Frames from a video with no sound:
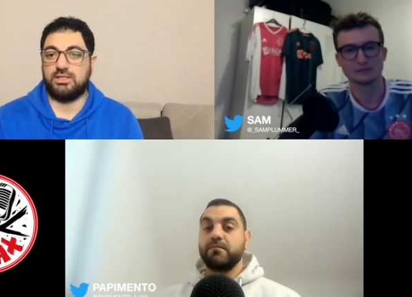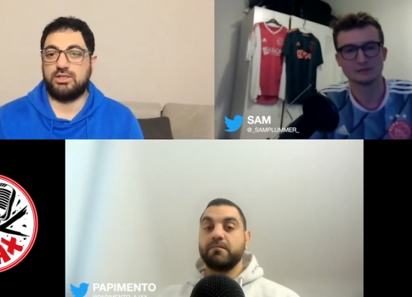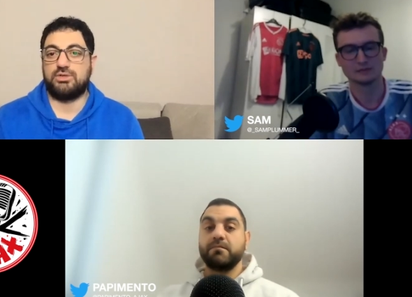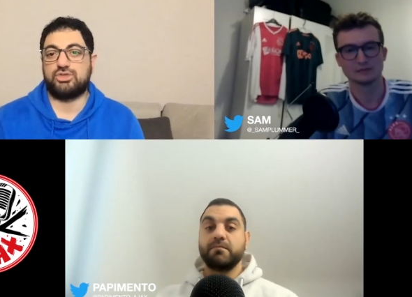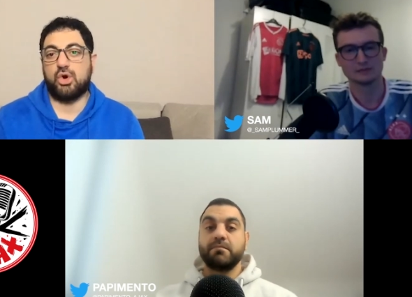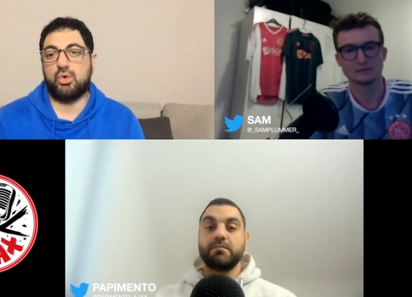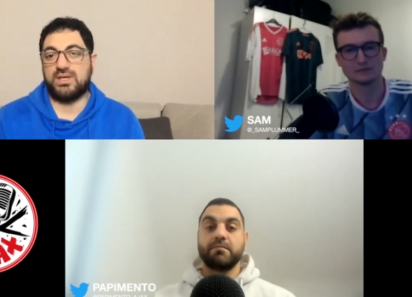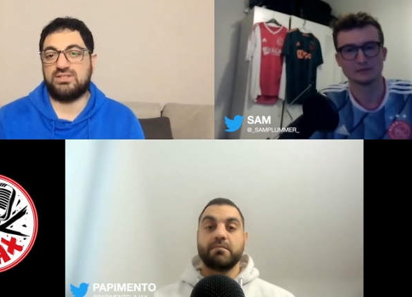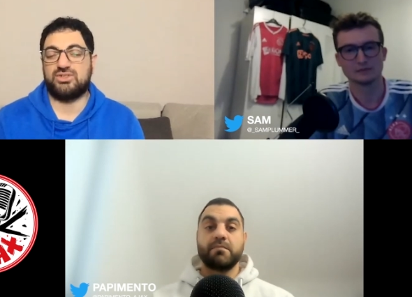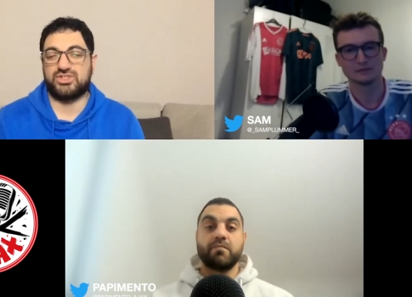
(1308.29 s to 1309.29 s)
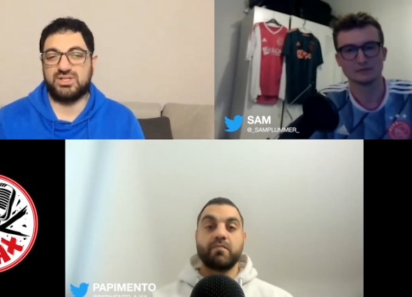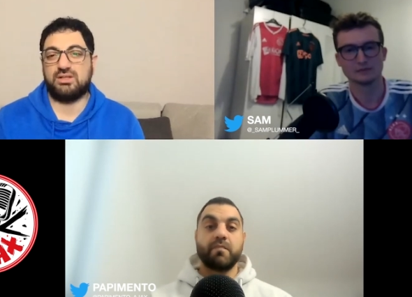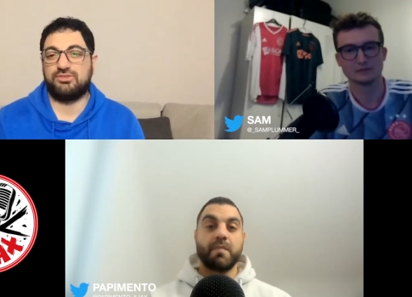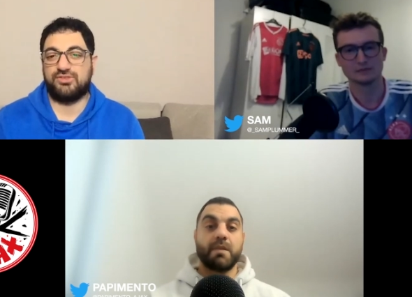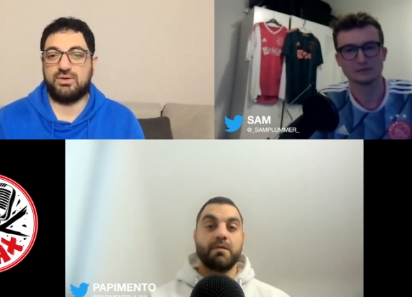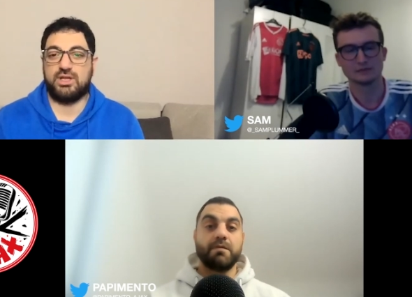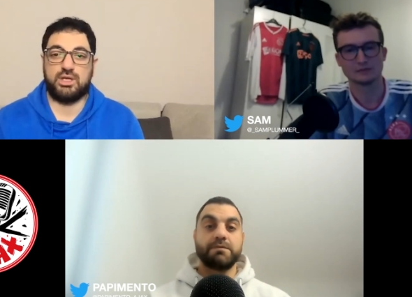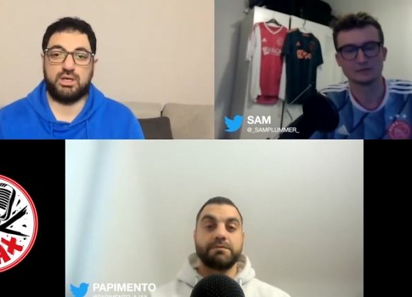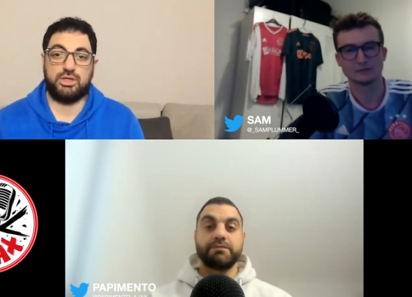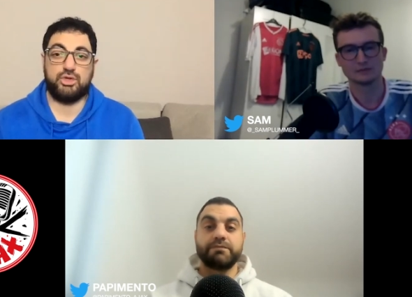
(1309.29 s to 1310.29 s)
Speaker 1: there is always there's still a
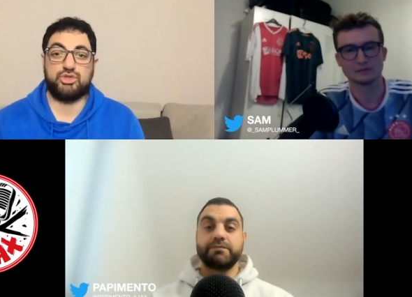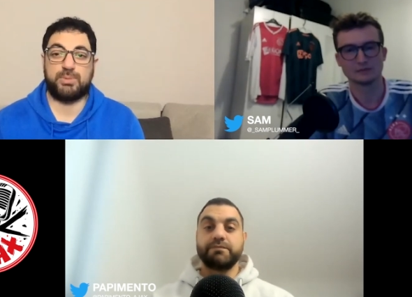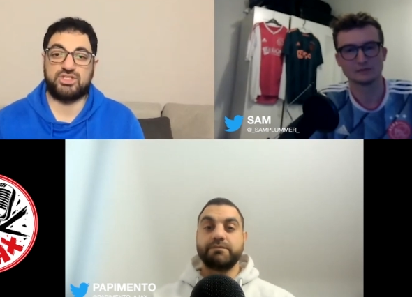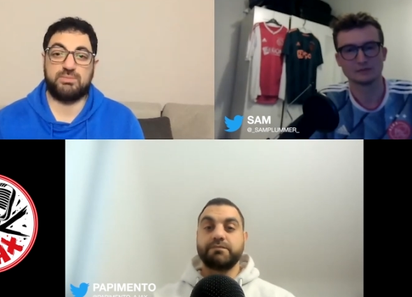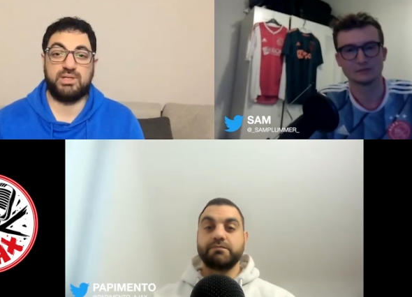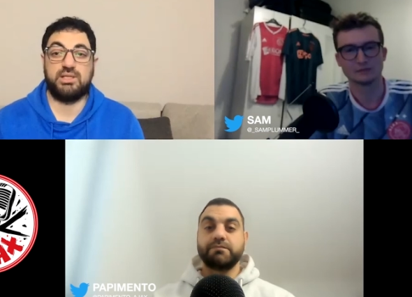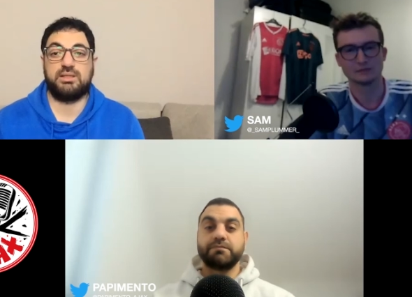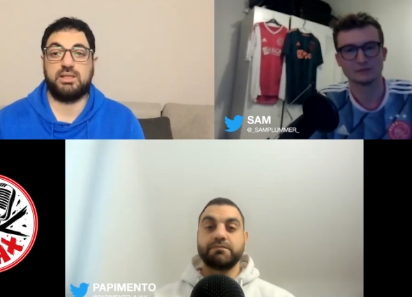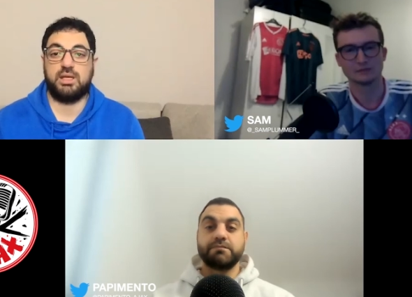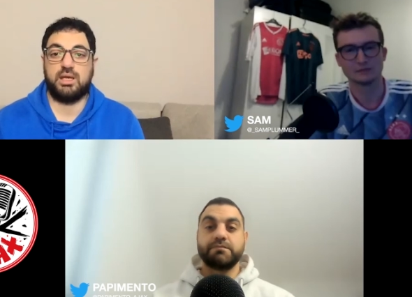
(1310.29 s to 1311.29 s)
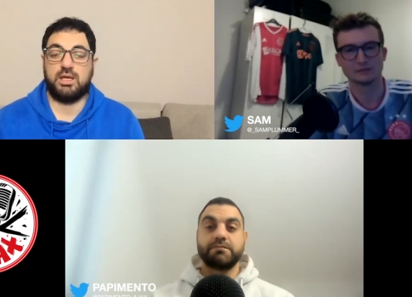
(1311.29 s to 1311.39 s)
very huge possibility